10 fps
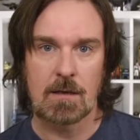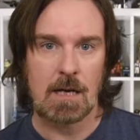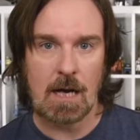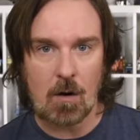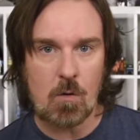
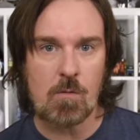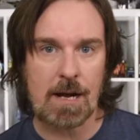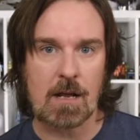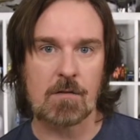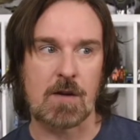
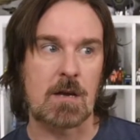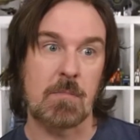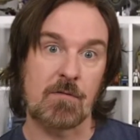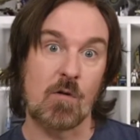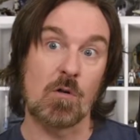already in the thing
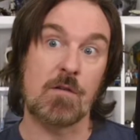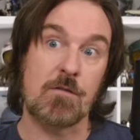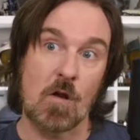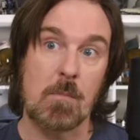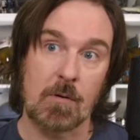before the
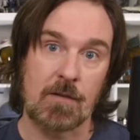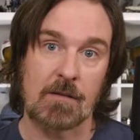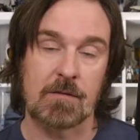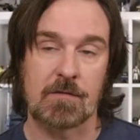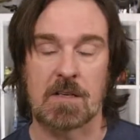flop of
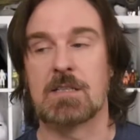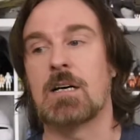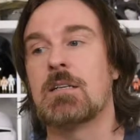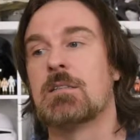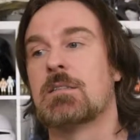Love and Thunder.